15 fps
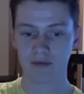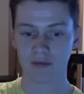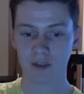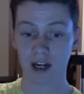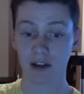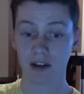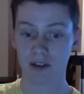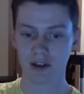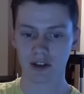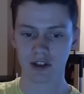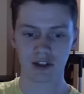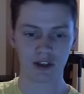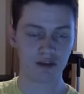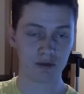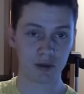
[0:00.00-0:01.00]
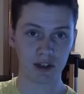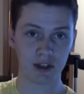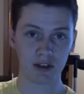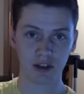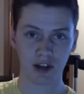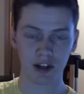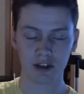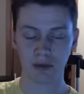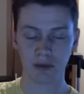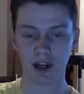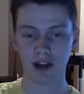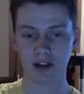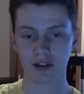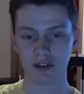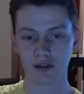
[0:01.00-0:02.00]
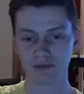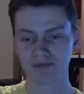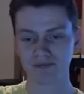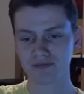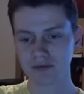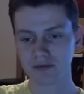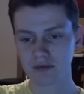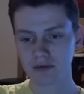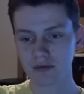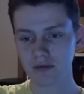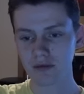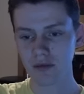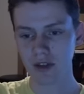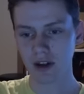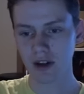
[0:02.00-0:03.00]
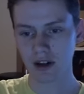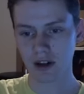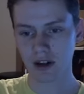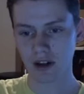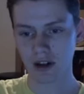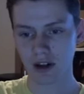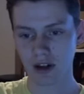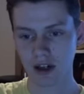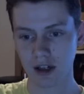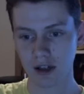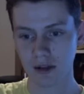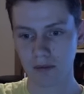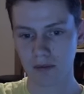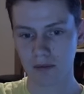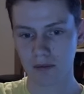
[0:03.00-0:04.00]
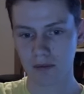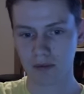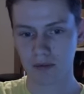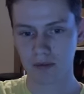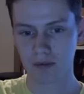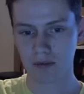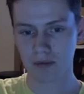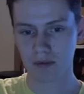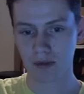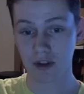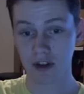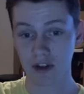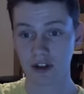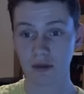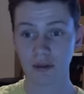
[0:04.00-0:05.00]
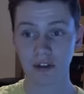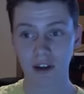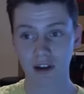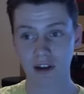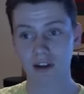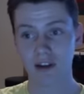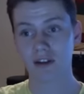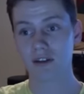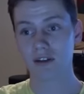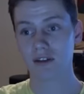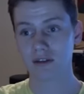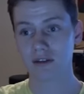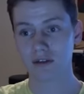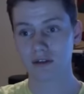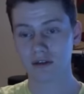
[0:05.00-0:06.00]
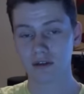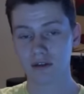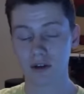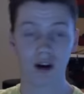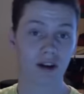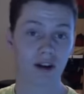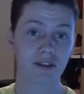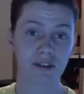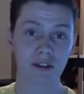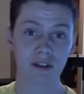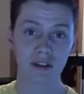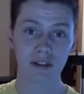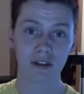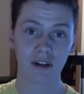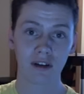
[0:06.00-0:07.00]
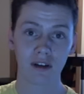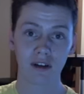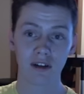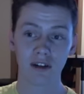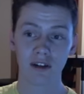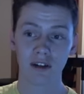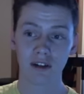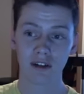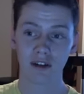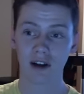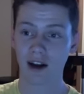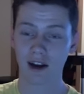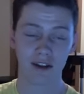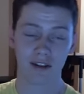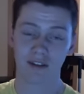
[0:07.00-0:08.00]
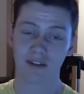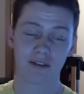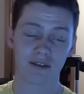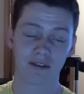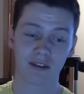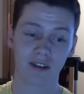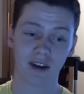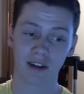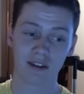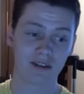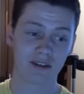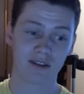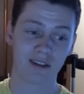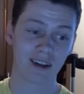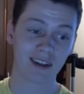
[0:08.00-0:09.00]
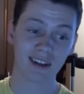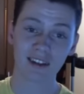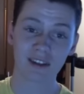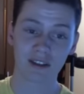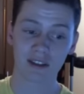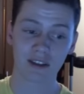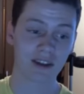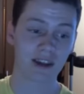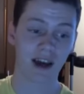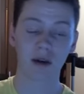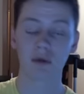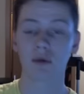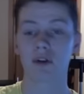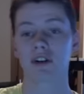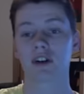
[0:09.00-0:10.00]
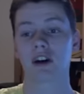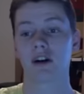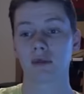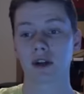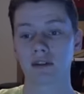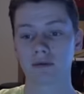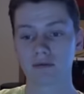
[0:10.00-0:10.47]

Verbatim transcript: I think it should have been Sasha Banks. Uh, the New Day lost. I, I didn't see that one coming